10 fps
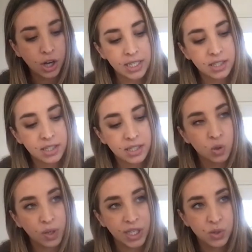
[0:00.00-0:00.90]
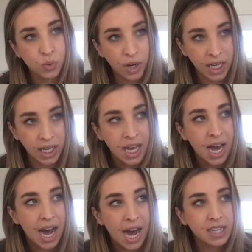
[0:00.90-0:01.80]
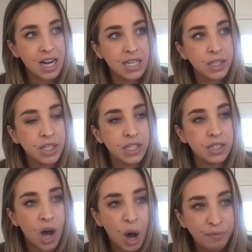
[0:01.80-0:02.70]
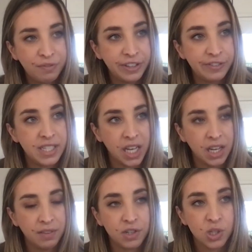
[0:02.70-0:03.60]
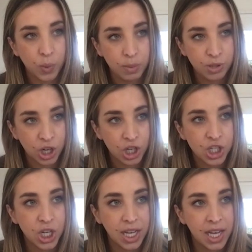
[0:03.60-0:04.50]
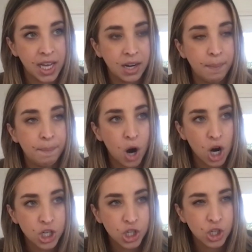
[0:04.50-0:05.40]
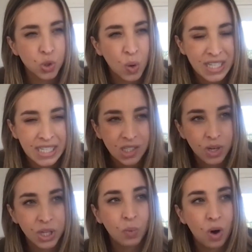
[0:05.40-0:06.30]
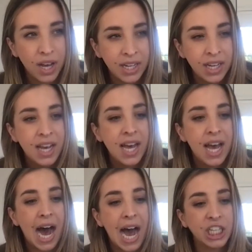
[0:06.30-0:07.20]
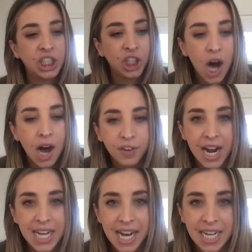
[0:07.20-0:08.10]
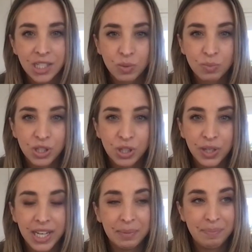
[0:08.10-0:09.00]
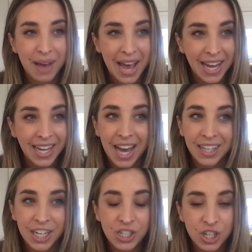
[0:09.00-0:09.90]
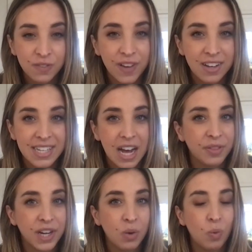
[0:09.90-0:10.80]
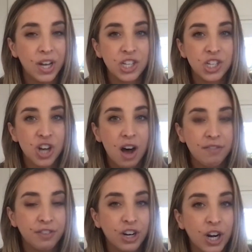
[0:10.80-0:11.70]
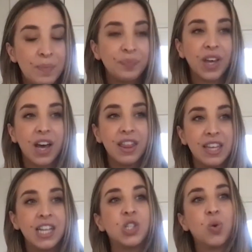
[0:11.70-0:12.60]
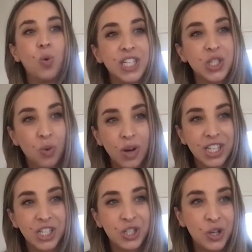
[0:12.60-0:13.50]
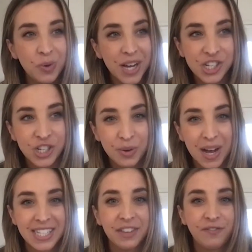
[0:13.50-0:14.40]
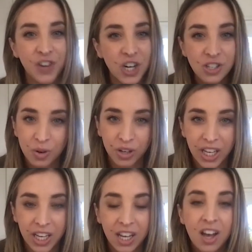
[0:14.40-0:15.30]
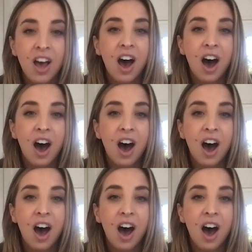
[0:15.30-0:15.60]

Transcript: August of 2020. I got in the top 15 for Swim Search in March 2021. I shot for SI swimsuit in May, and I just found out that I won and shot for the 2022 issue as the first rookie